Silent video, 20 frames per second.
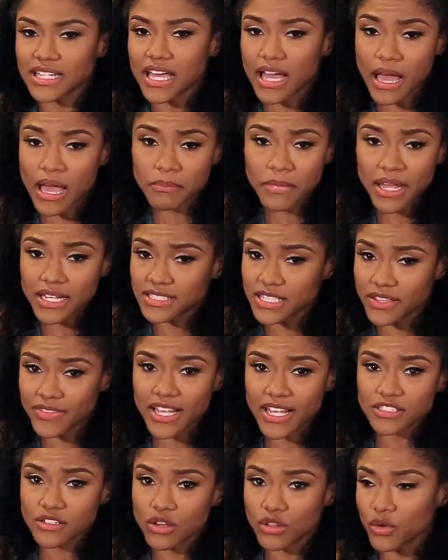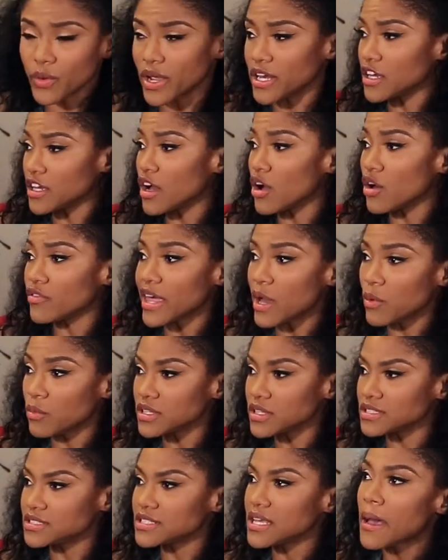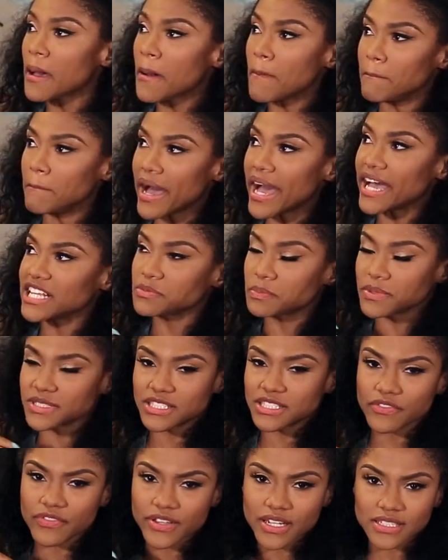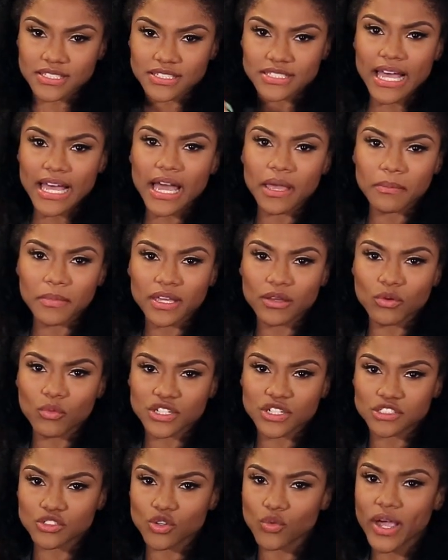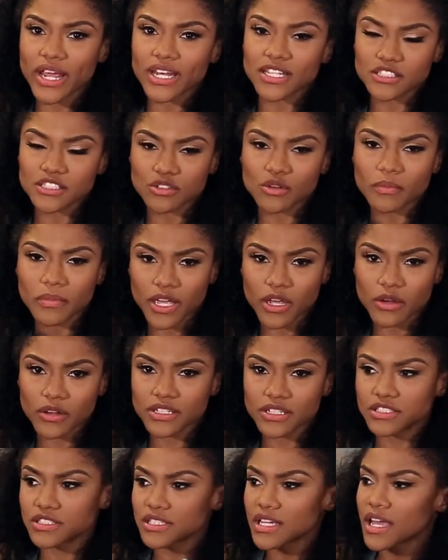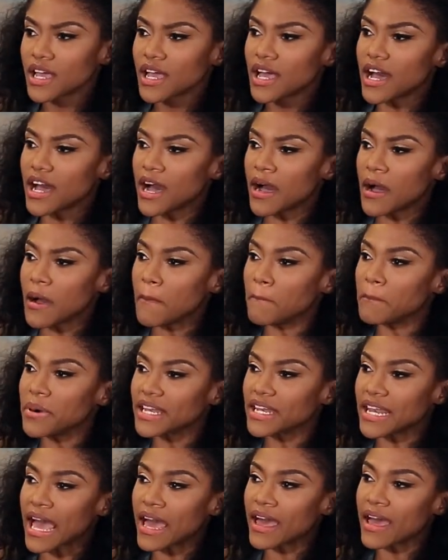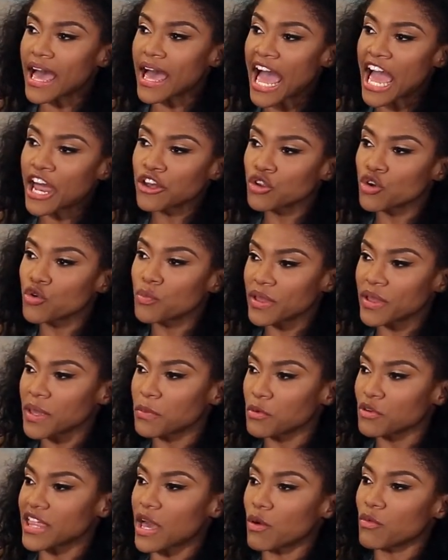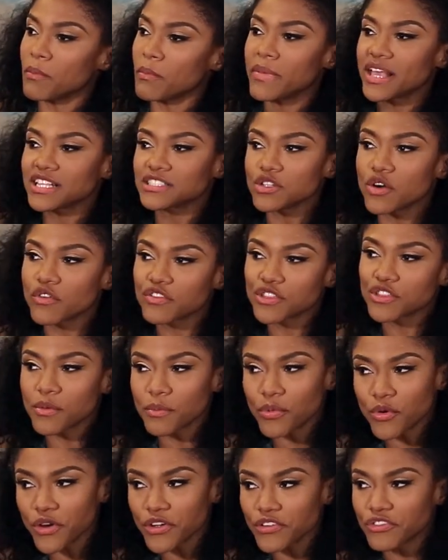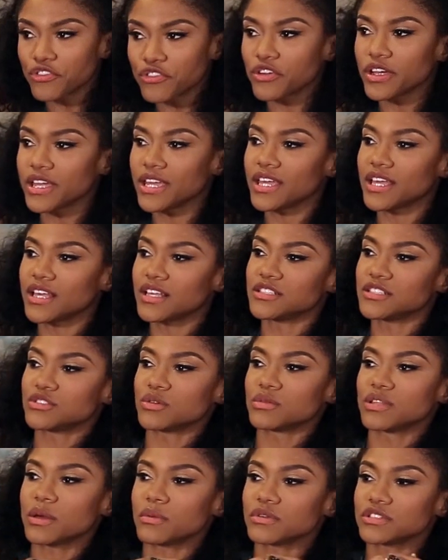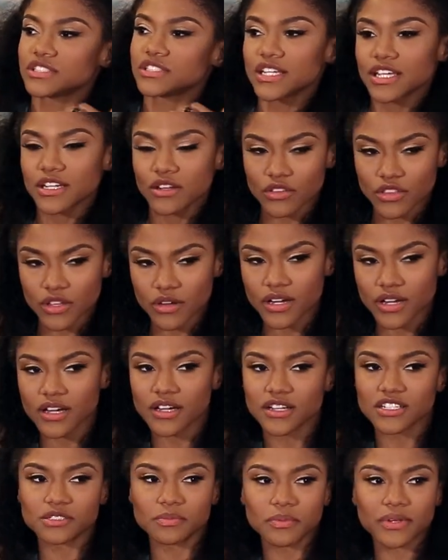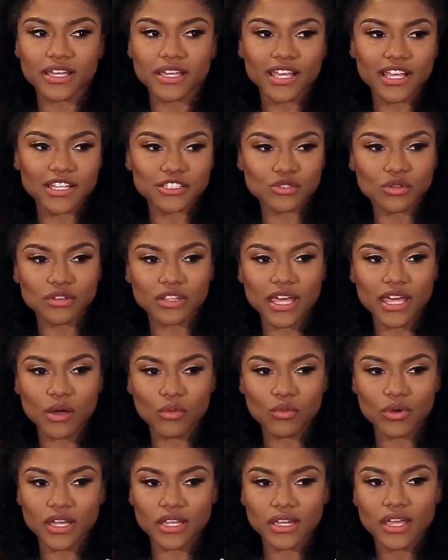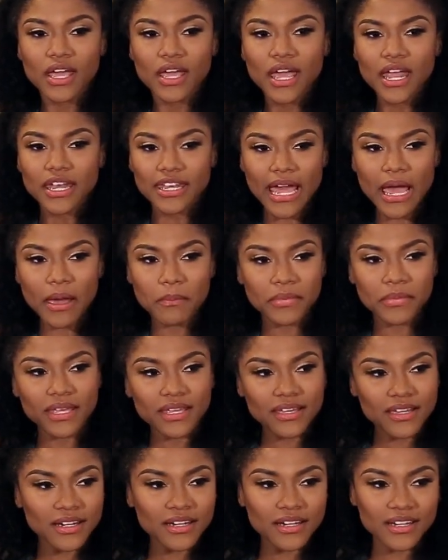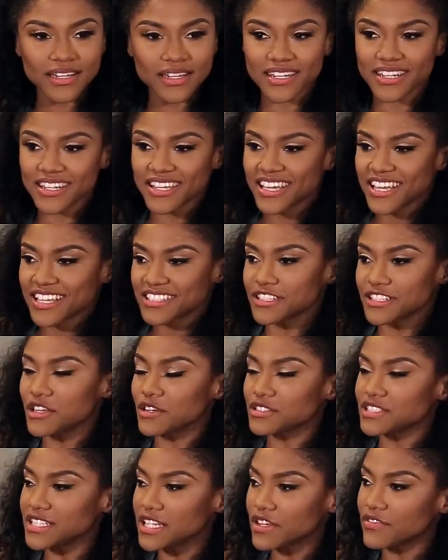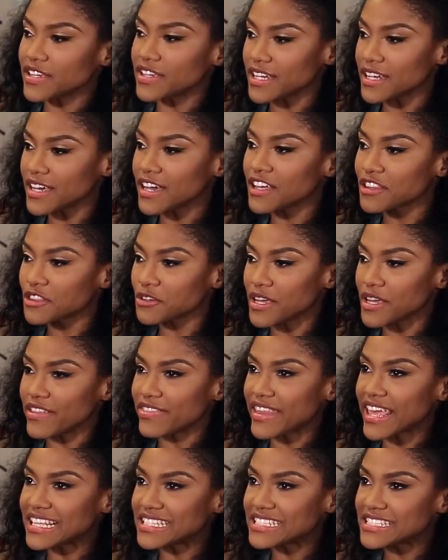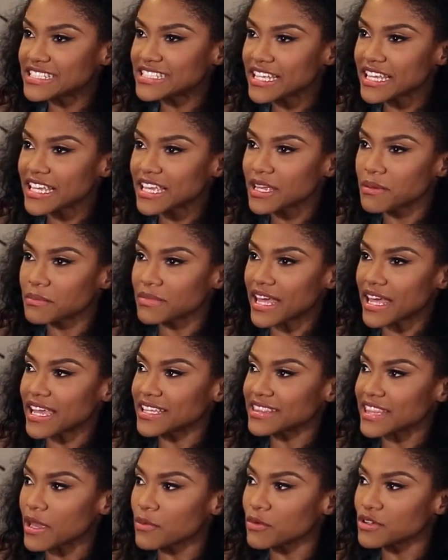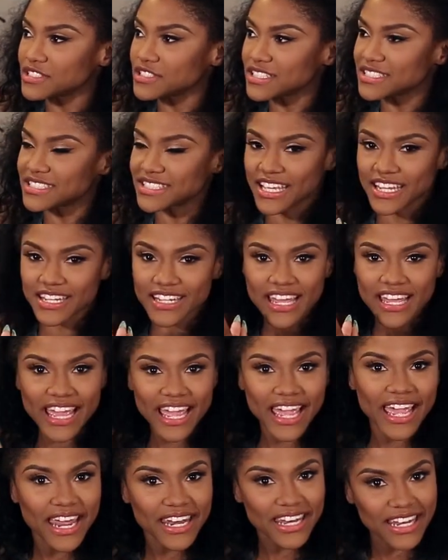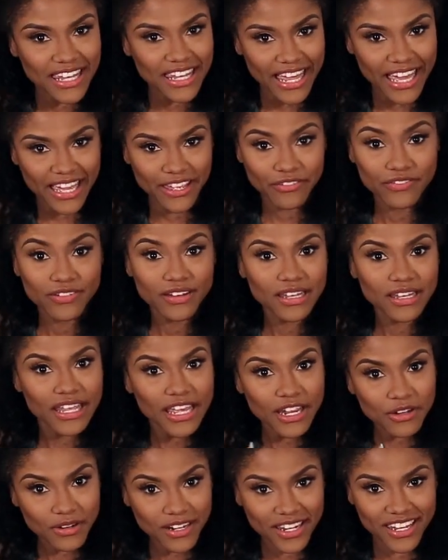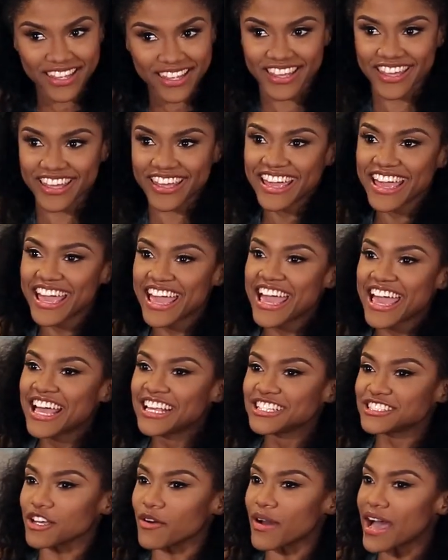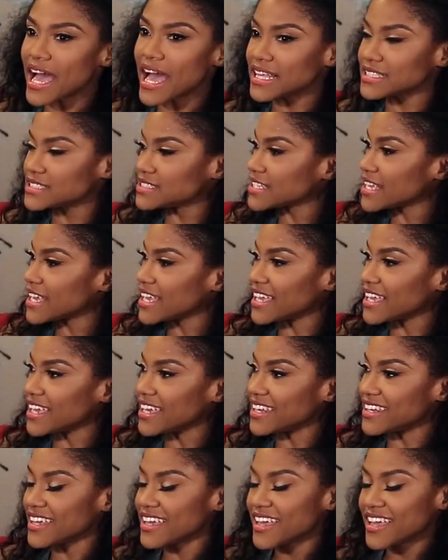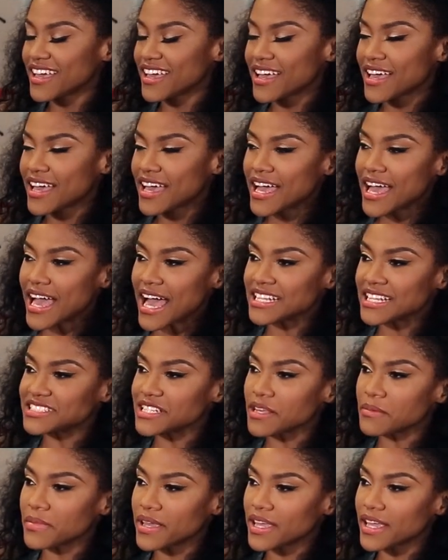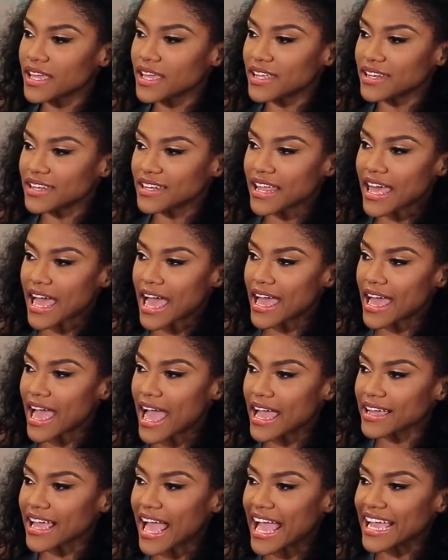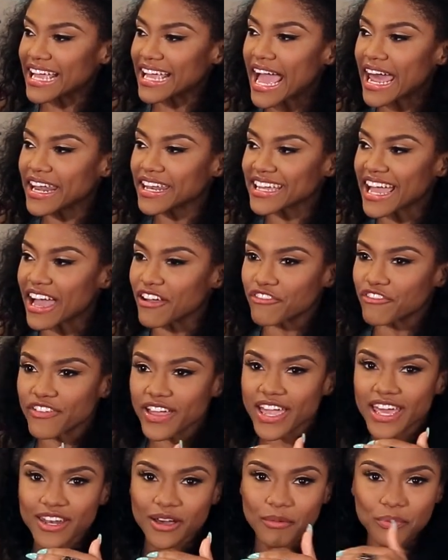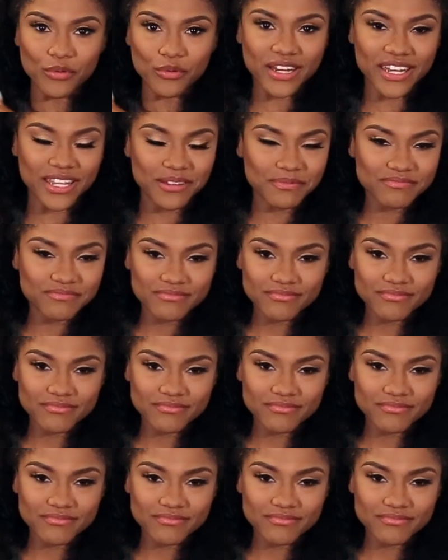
I'm not saying that's the only way to go. That was my specific assignment, was to wait until marriage. But I knew people that would mess over their boyfriends, or that would cheat on their husbands, or that would not be good to their significant other, and they seemed like they were just getting ahead in life, literally. So I said, man, I kind of got fed up with it.